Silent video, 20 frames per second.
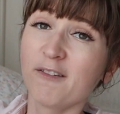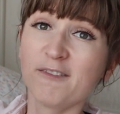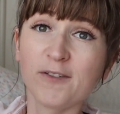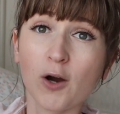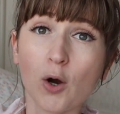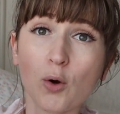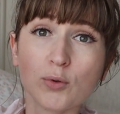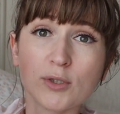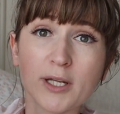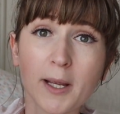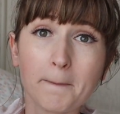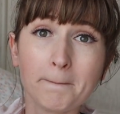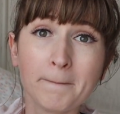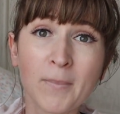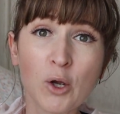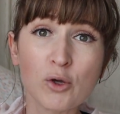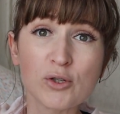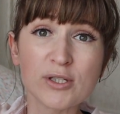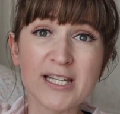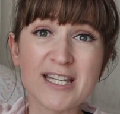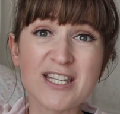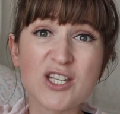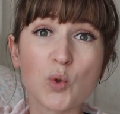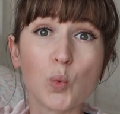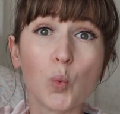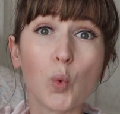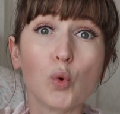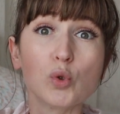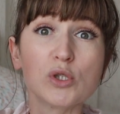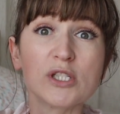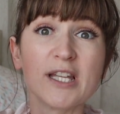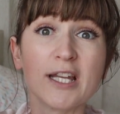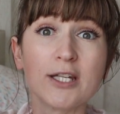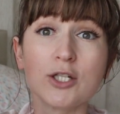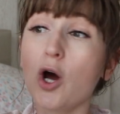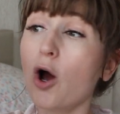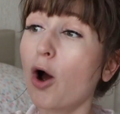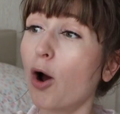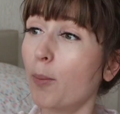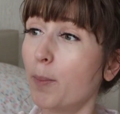fold it mostly towards the
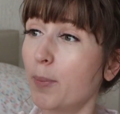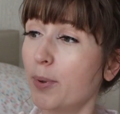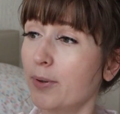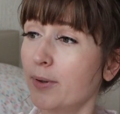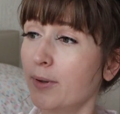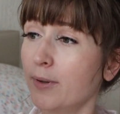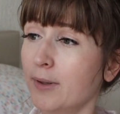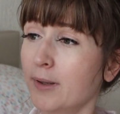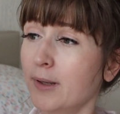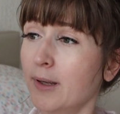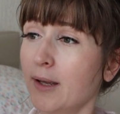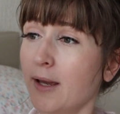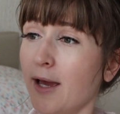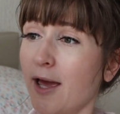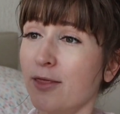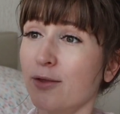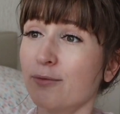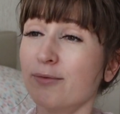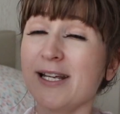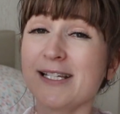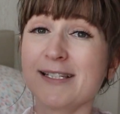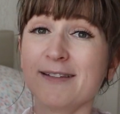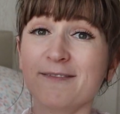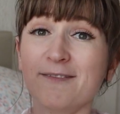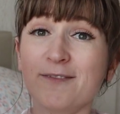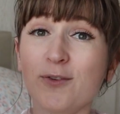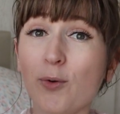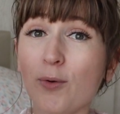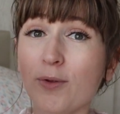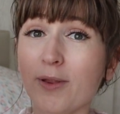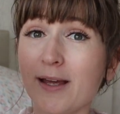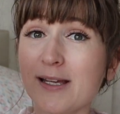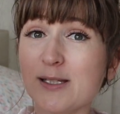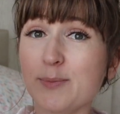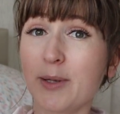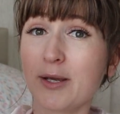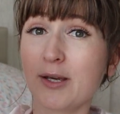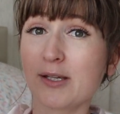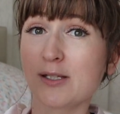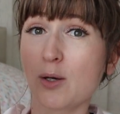top. And the reason for that is
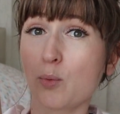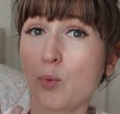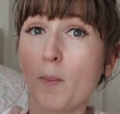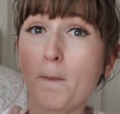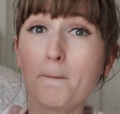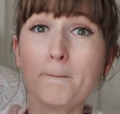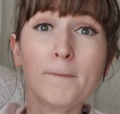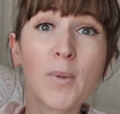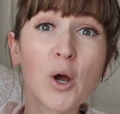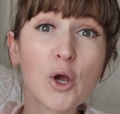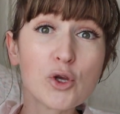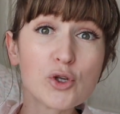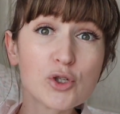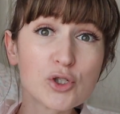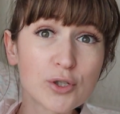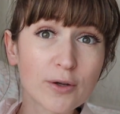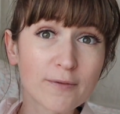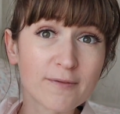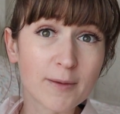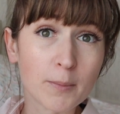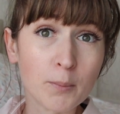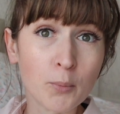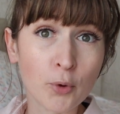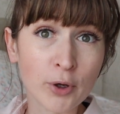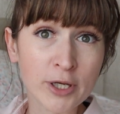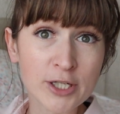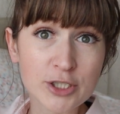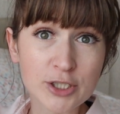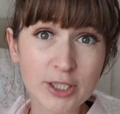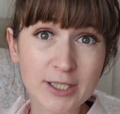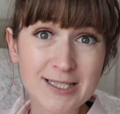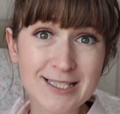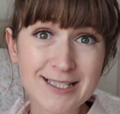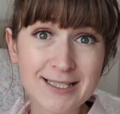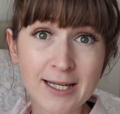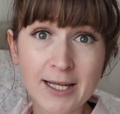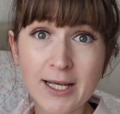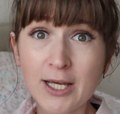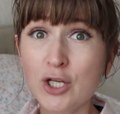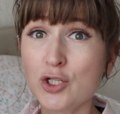because I want most of the moisture
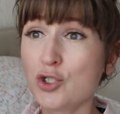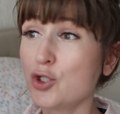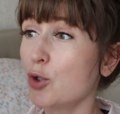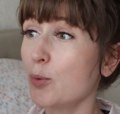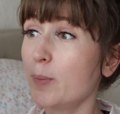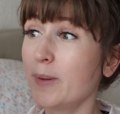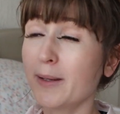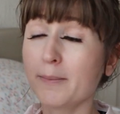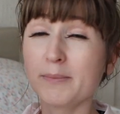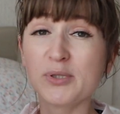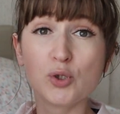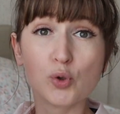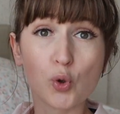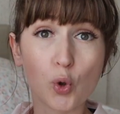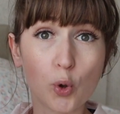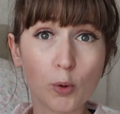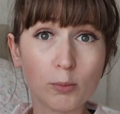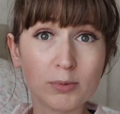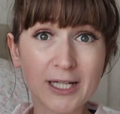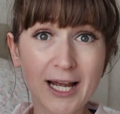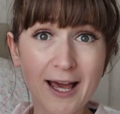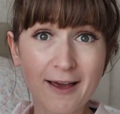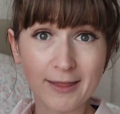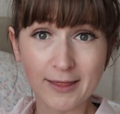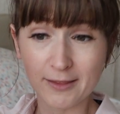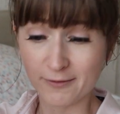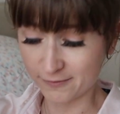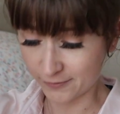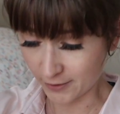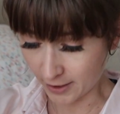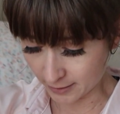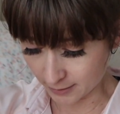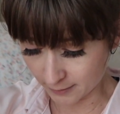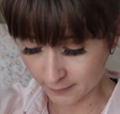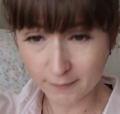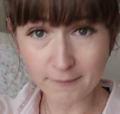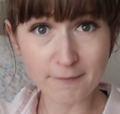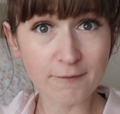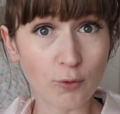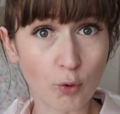to be absorbed at the front
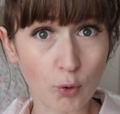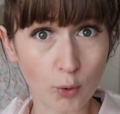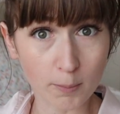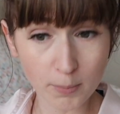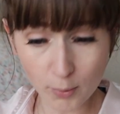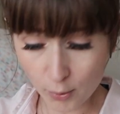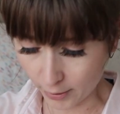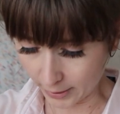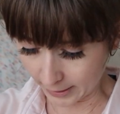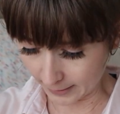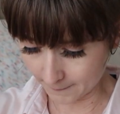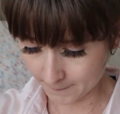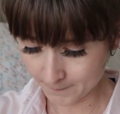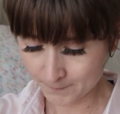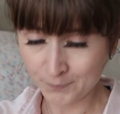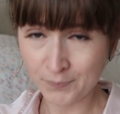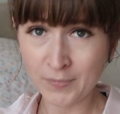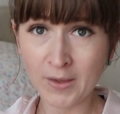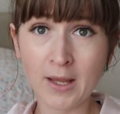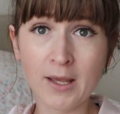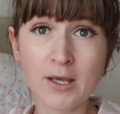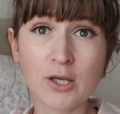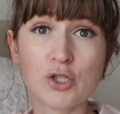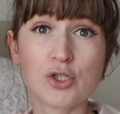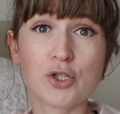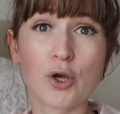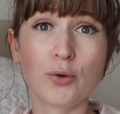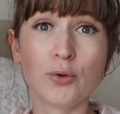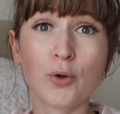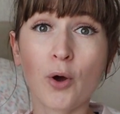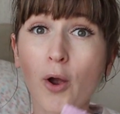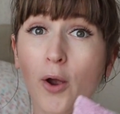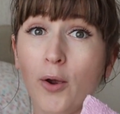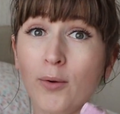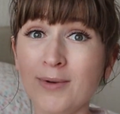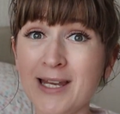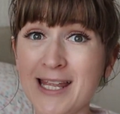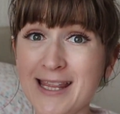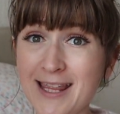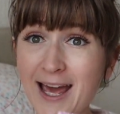for a boy. So not
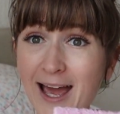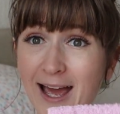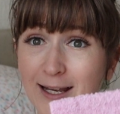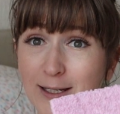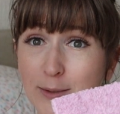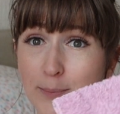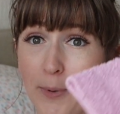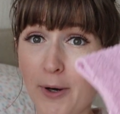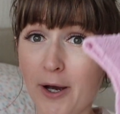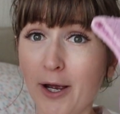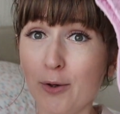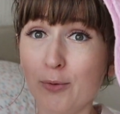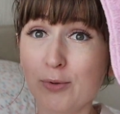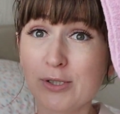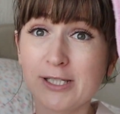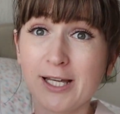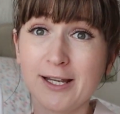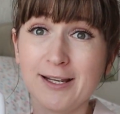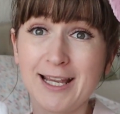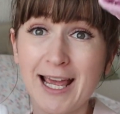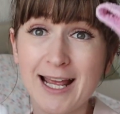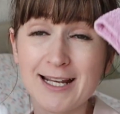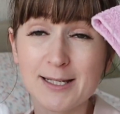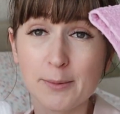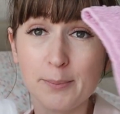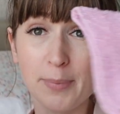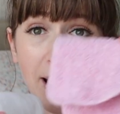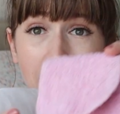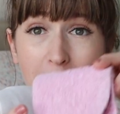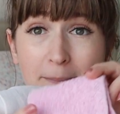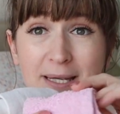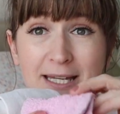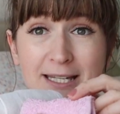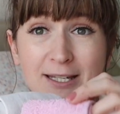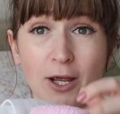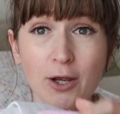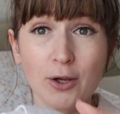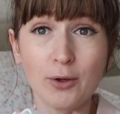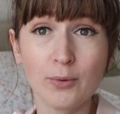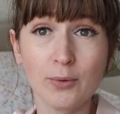only that, but I also get a
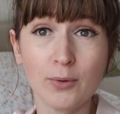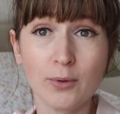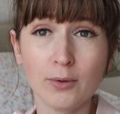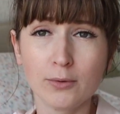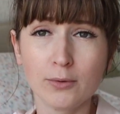bamboo